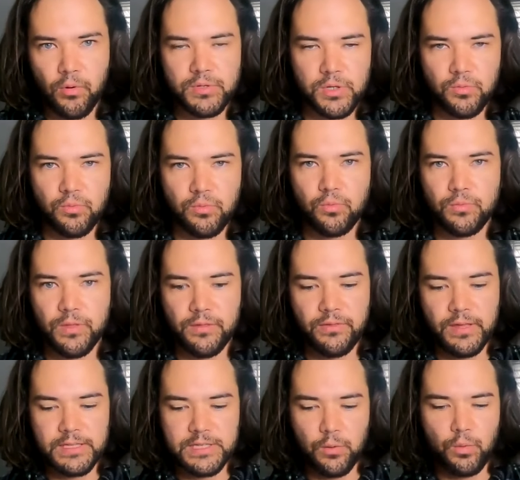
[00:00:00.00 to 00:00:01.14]
So the
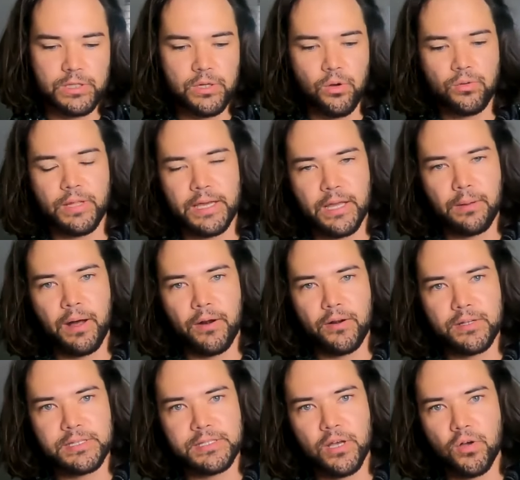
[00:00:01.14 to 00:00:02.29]
things that we don't like about
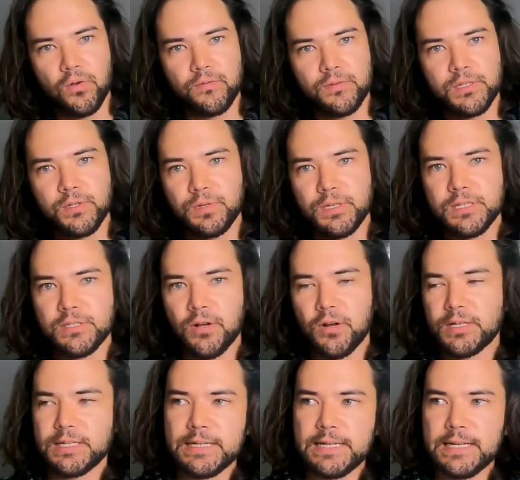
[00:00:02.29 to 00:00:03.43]
ourselves, we start
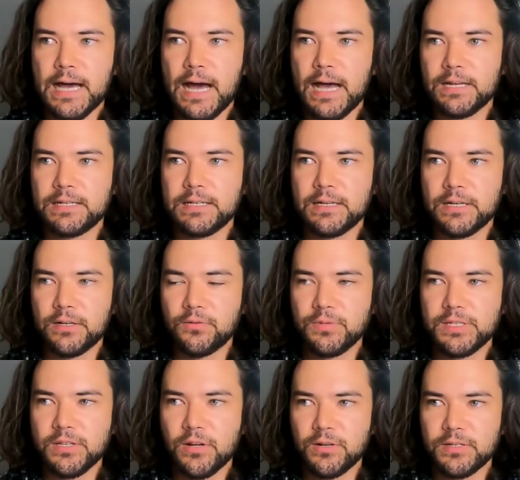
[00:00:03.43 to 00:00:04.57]
to not, uh, we
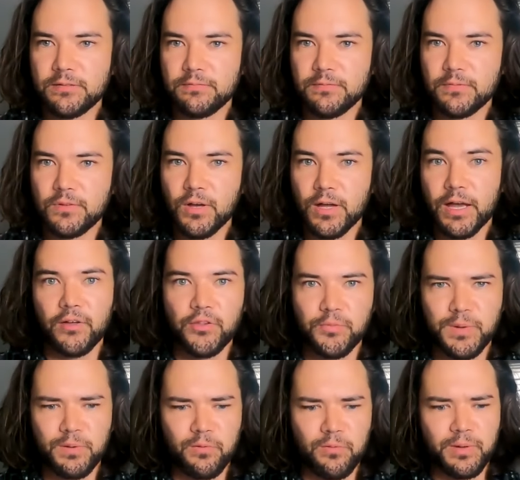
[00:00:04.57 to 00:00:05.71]
start to look at other
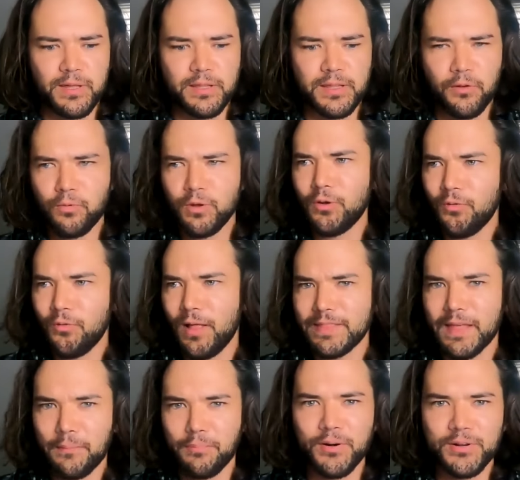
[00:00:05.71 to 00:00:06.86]
people and be like, we don't like
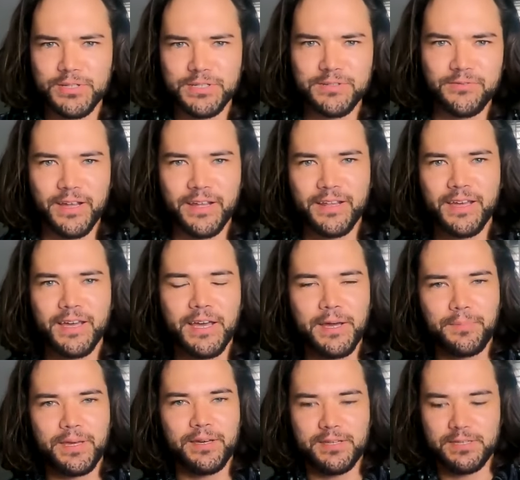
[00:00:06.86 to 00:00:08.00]
that person, right?
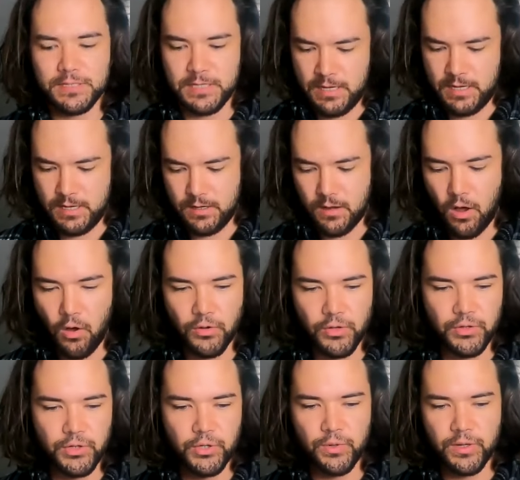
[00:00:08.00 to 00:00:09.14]
Because all you're
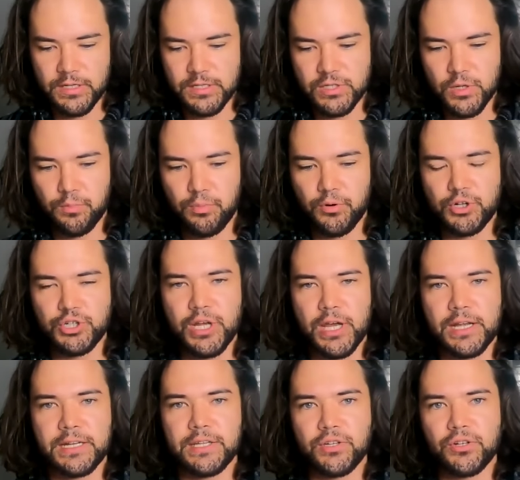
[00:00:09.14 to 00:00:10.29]
doing is you're
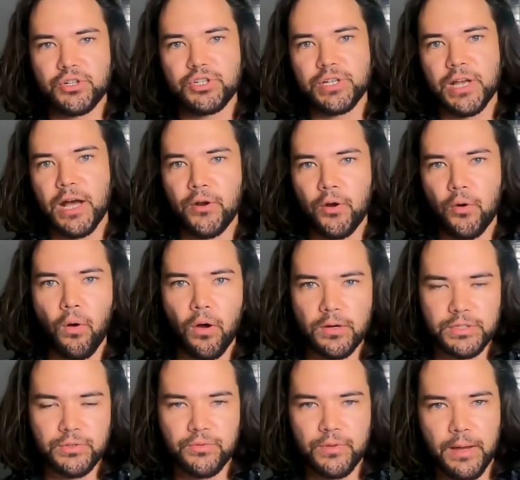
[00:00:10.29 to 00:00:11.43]
projecting your shadow
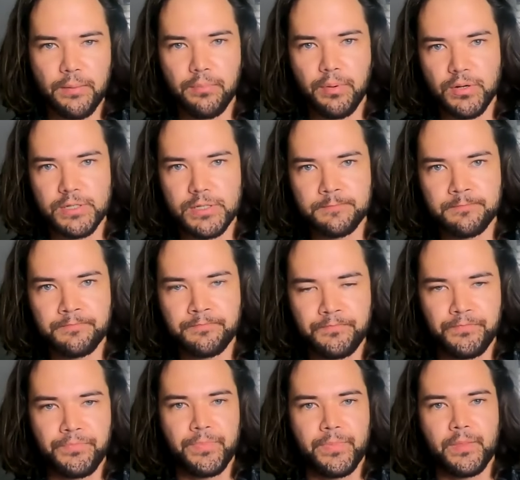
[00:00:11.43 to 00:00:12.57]
onto that person.
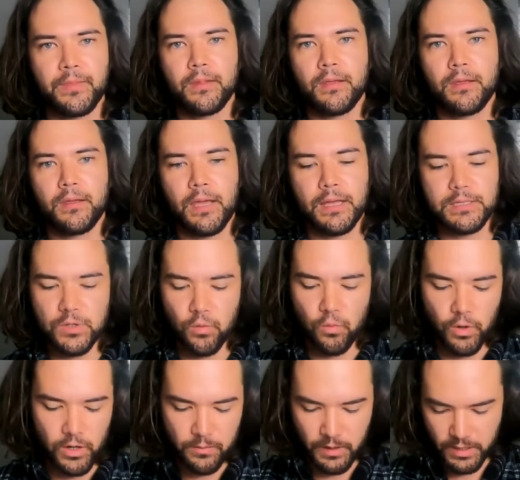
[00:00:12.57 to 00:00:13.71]
And so,
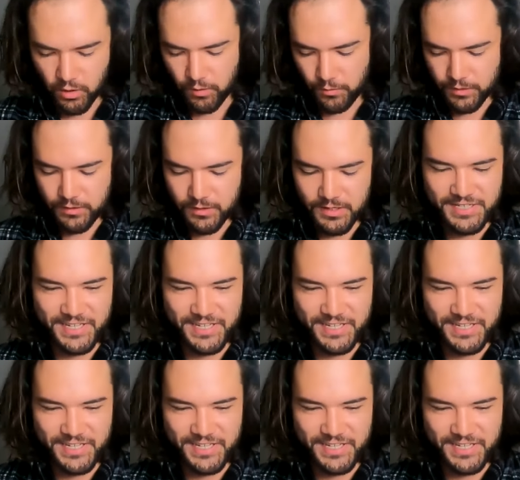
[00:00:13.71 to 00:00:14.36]
where am I going with this?